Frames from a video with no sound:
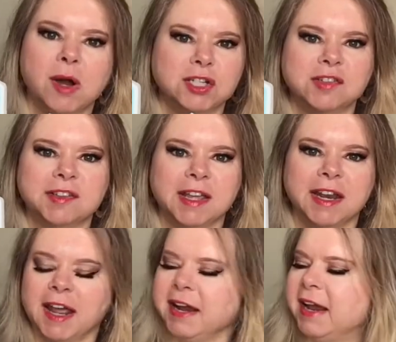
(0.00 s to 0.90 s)
wash your
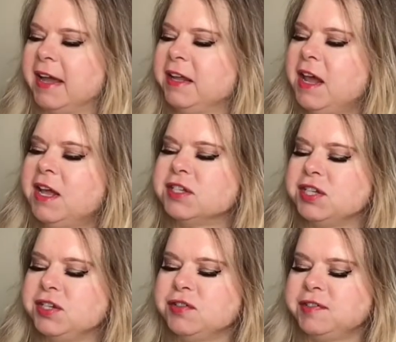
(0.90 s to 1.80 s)
skin at night
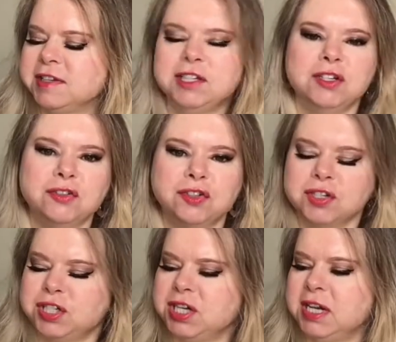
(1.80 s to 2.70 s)
to use the
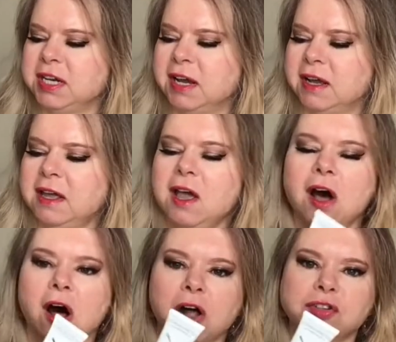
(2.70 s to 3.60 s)
Neutrogena
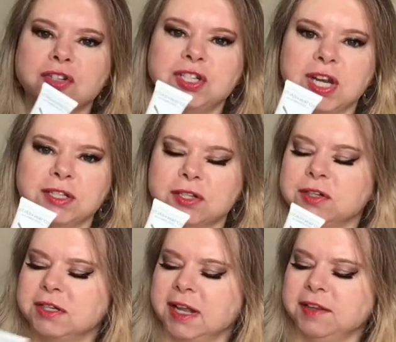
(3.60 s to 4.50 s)
Ultra Gentle
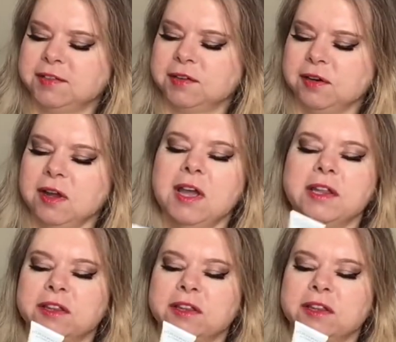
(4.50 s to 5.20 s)
Cleanser,